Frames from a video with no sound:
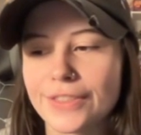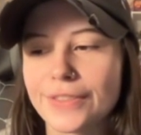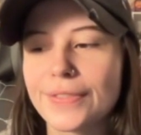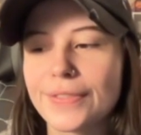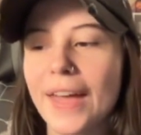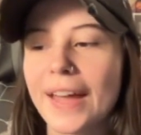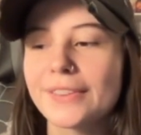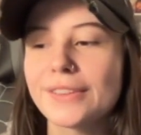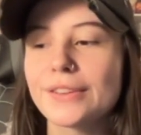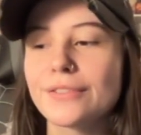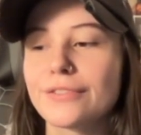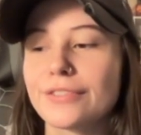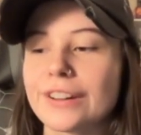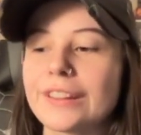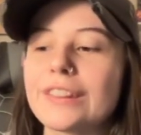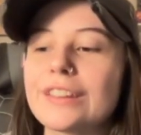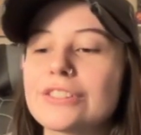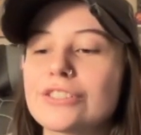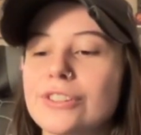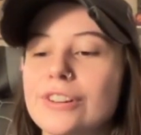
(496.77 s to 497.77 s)
That's a
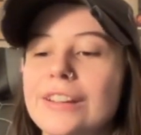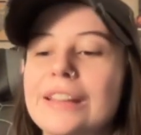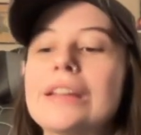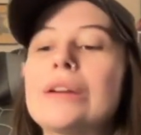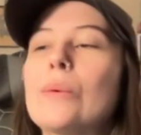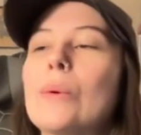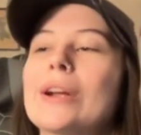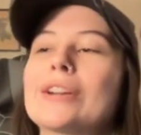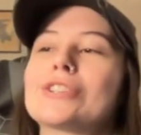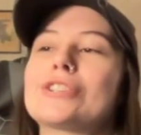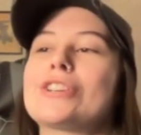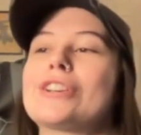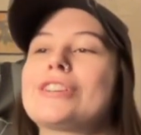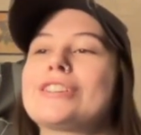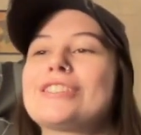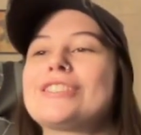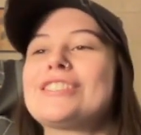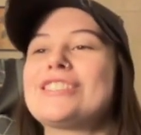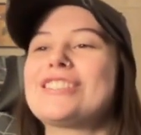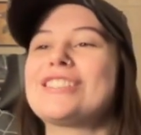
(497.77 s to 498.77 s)
really tricky
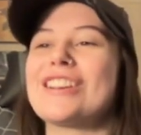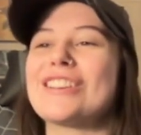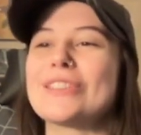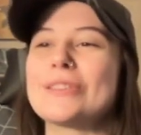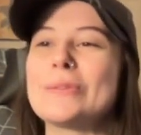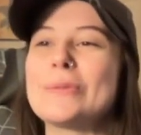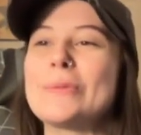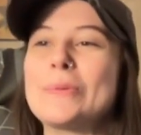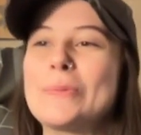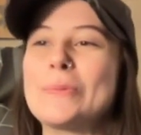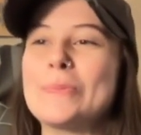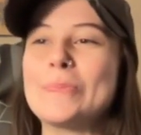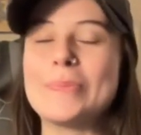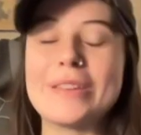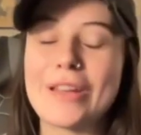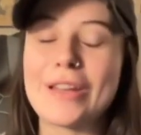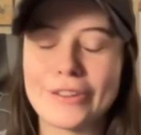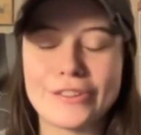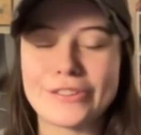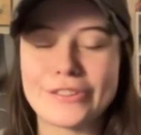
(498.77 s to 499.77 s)
question, just
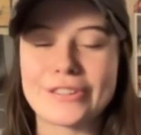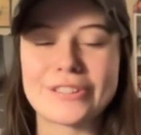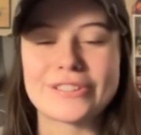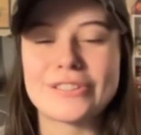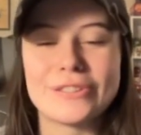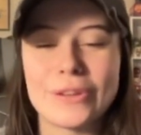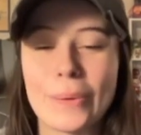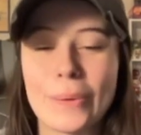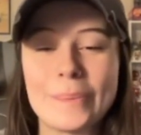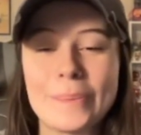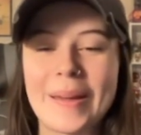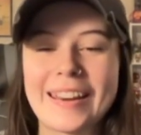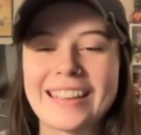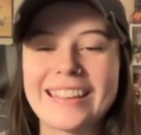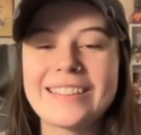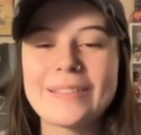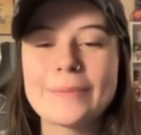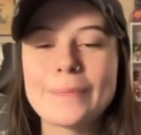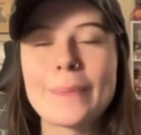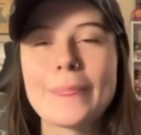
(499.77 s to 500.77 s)
because there's so
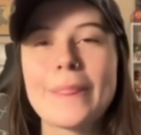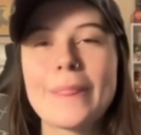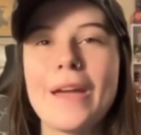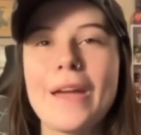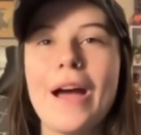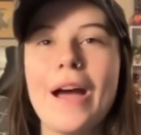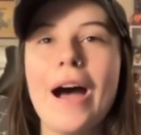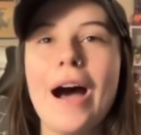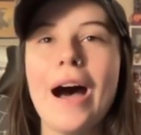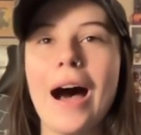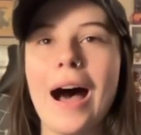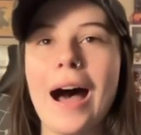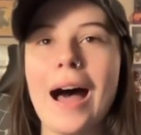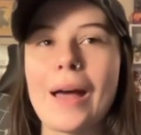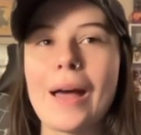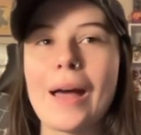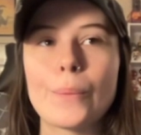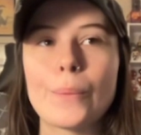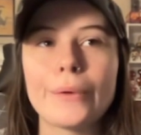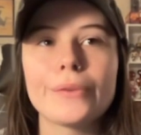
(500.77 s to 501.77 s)
many. I
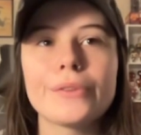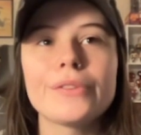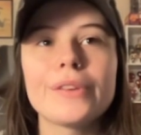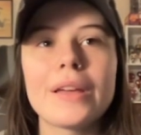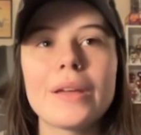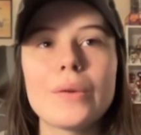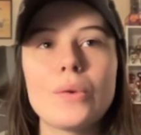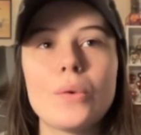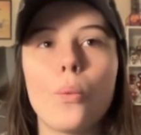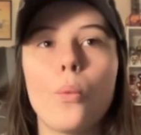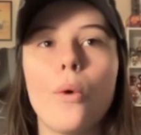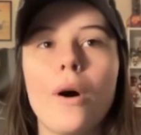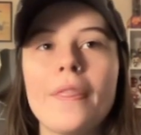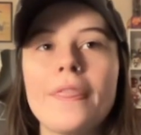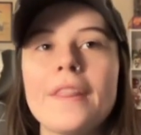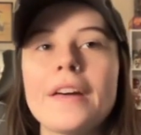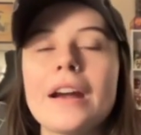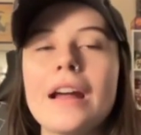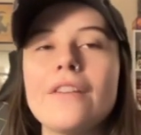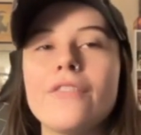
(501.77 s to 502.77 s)
will say
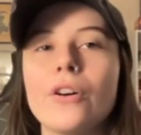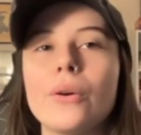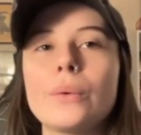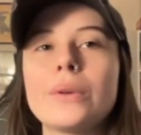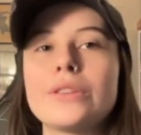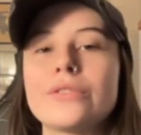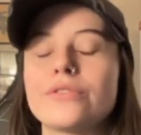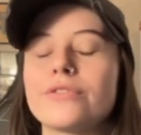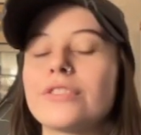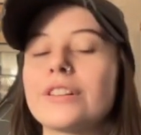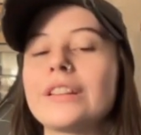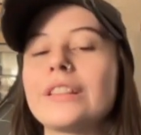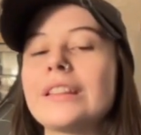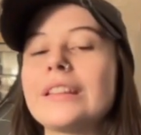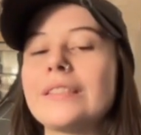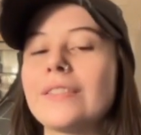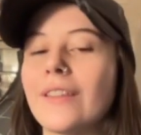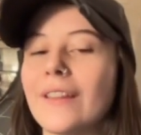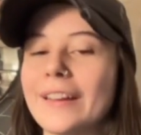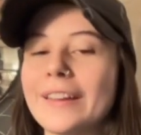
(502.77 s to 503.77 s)
one that I've always
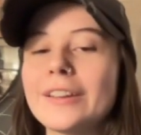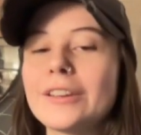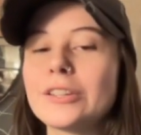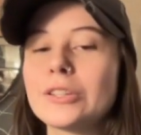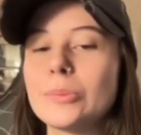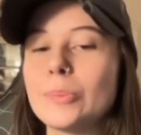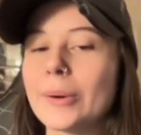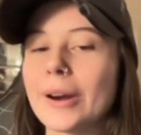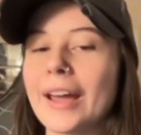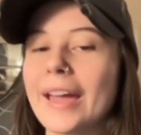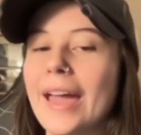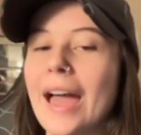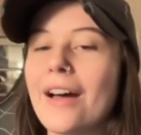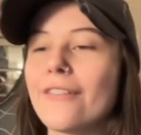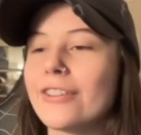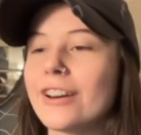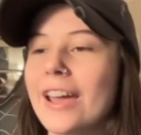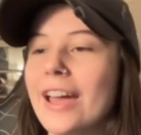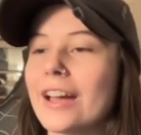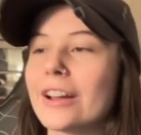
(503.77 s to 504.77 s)
really liked, but I
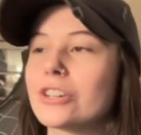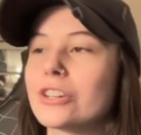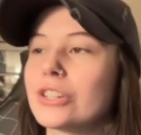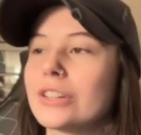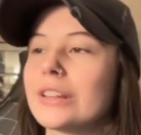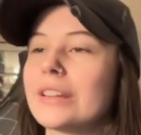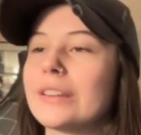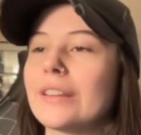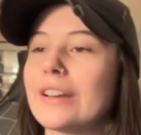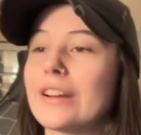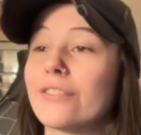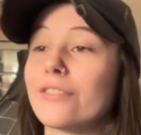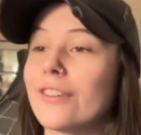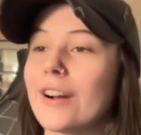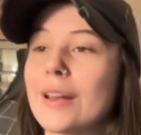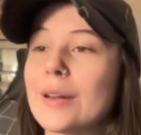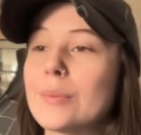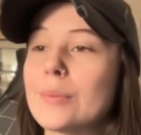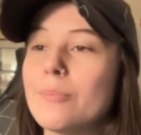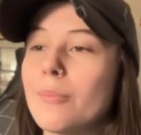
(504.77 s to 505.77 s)
haven't actually like
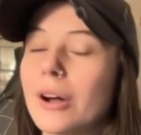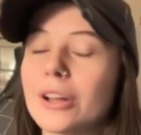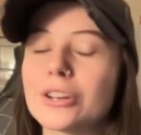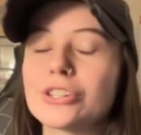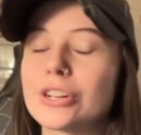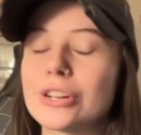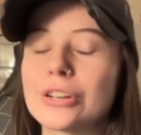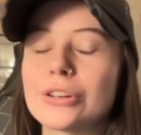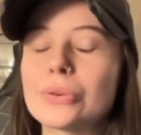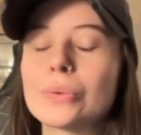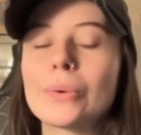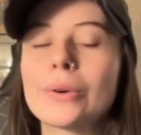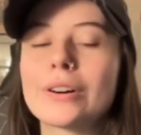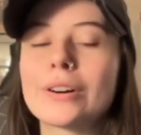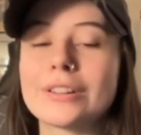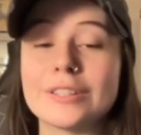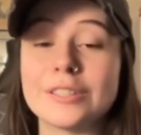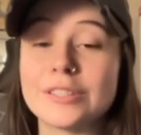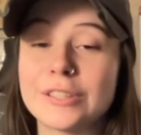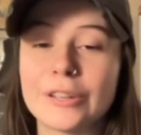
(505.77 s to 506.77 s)
read much into
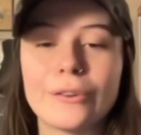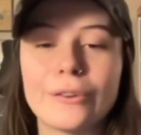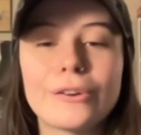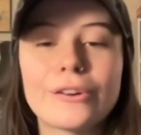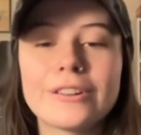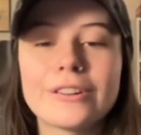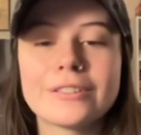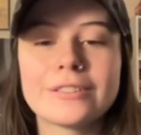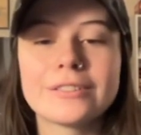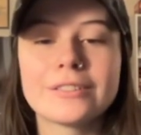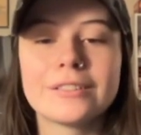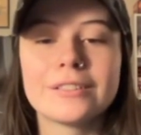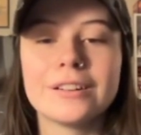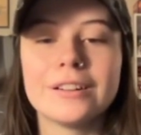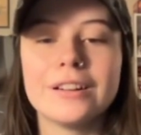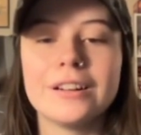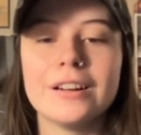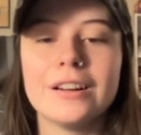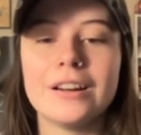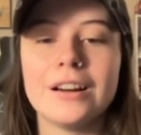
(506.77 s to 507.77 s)
her is Silk.
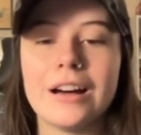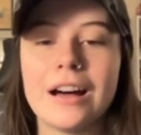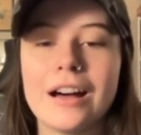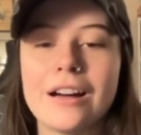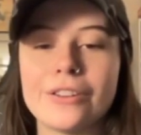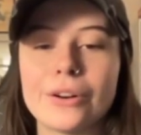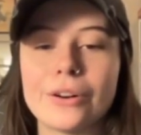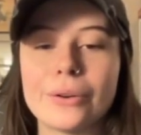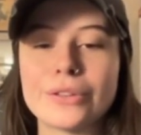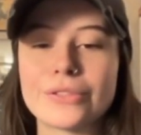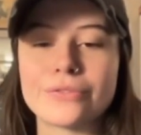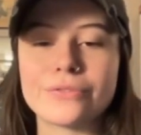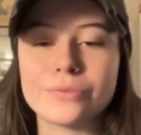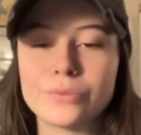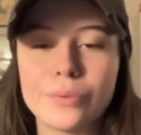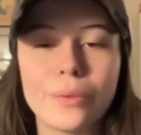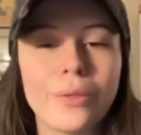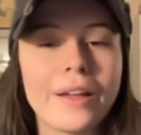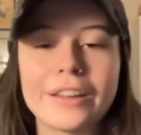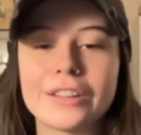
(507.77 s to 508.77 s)
I've always
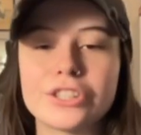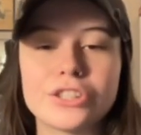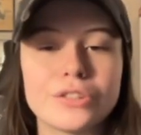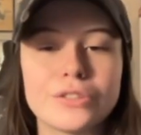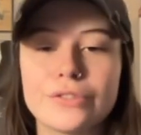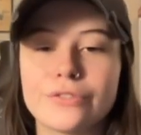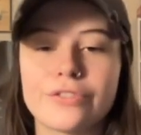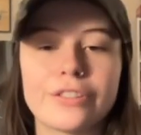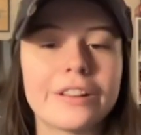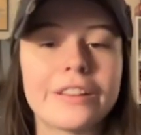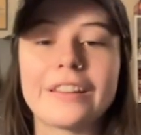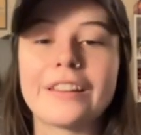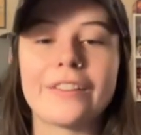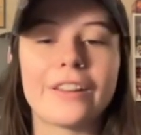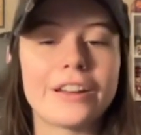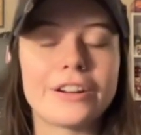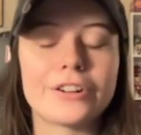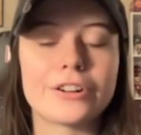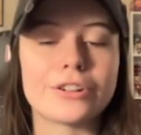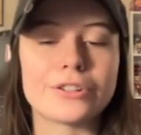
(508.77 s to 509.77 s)
like just really
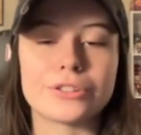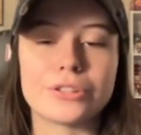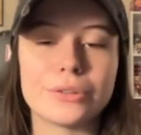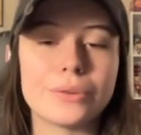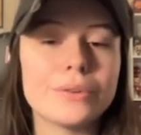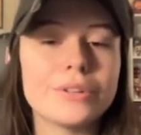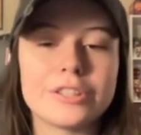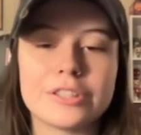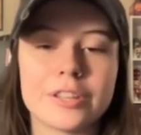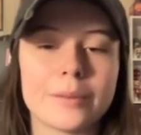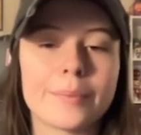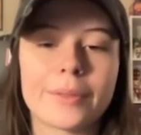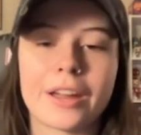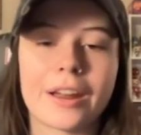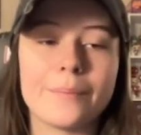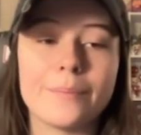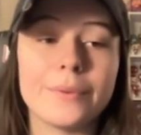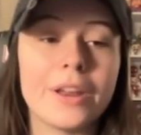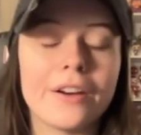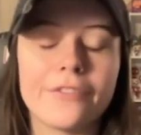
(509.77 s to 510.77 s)
liked her suit. It's something
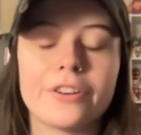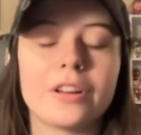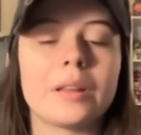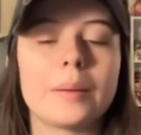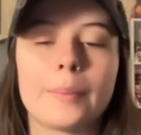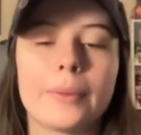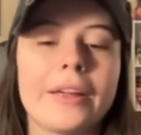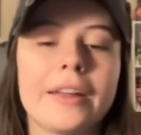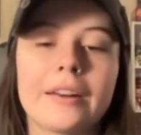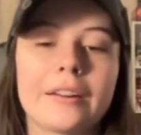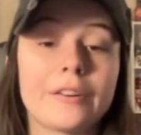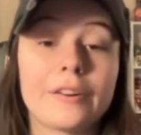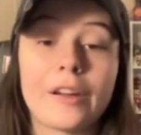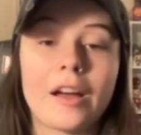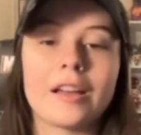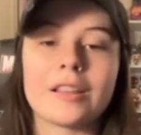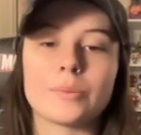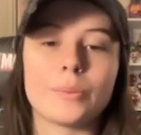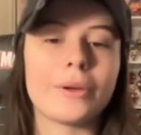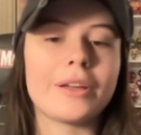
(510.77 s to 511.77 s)
I'm definitely planning to
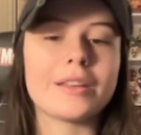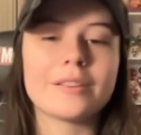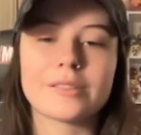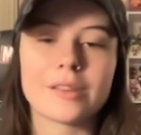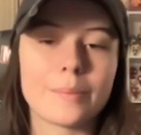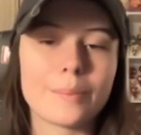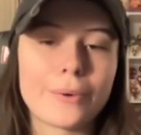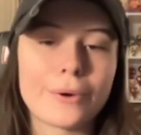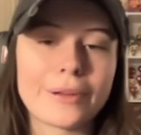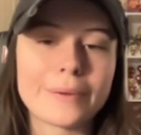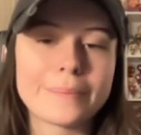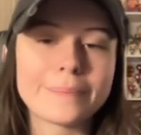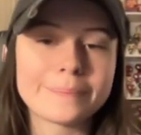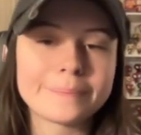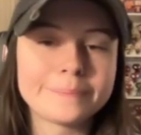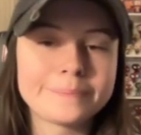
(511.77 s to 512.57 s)
cosplay at some point.